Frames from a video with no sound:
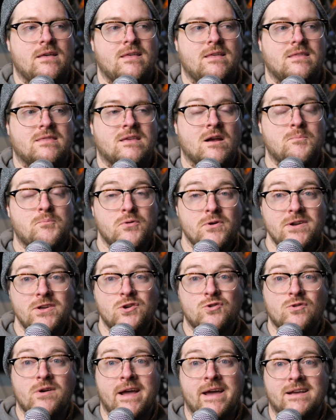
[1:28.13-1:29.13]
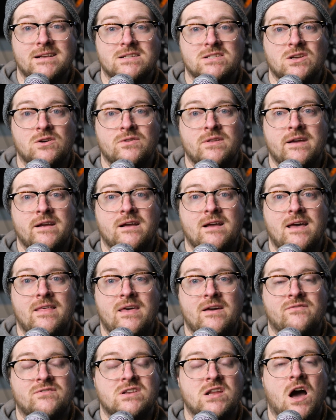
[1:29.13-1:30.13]
they're pretty great. So they
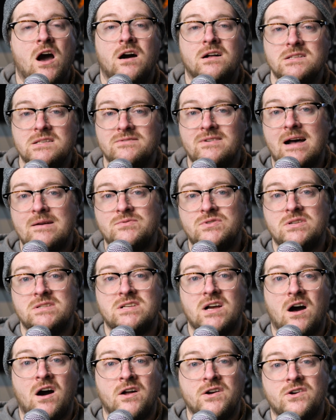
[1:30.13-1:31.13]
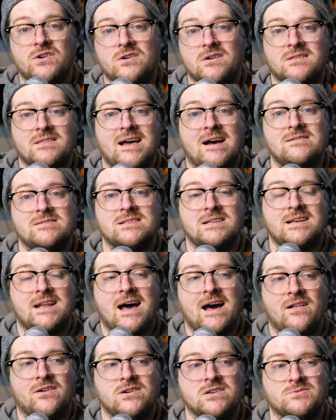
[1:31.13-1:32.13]
have tons of options under
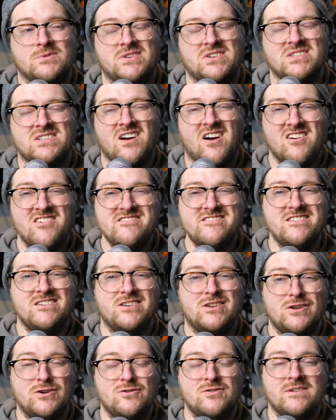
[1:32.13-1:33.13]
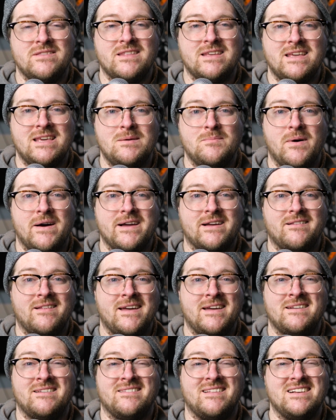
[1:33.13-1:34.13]
$1,000, which is hard to do in the e-bike
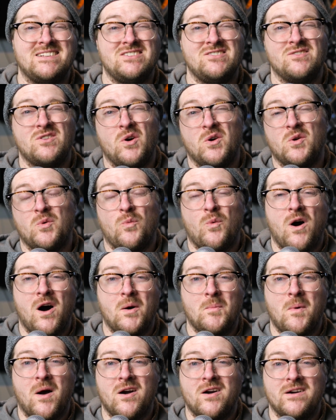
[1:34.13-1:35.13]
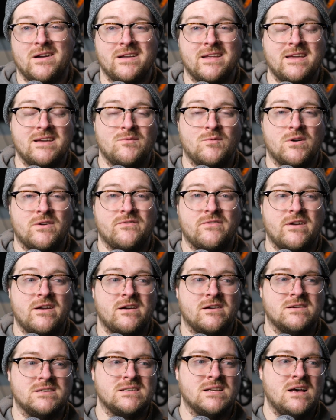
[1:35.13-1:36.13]
land unless you go to Walmart and get one of
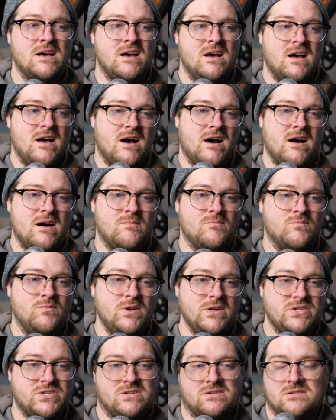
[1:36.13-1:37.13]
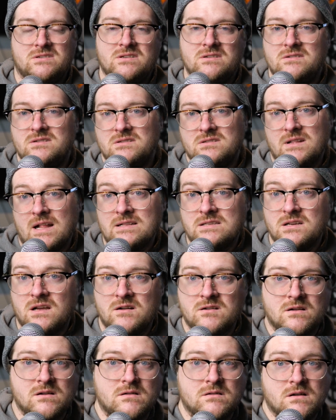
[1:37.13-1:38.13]
theirs, which that's
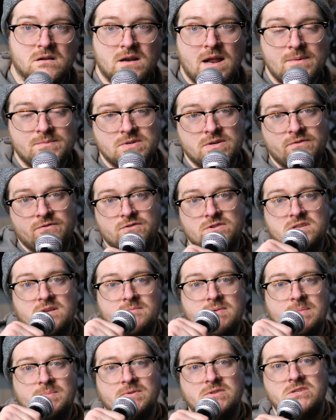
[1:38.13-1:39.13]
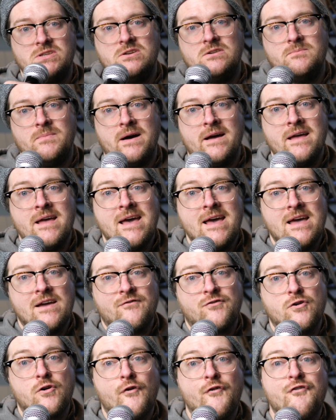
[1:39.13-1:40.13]
a good option for some people too. But
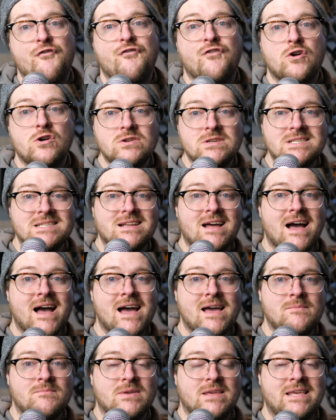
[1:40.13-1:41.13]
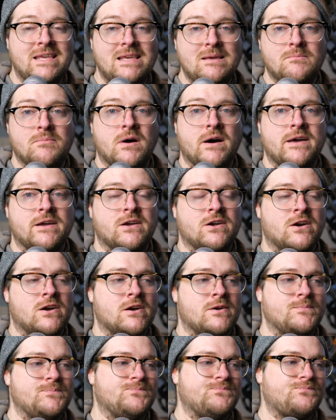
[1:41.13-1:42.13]
for a first-time e-biker,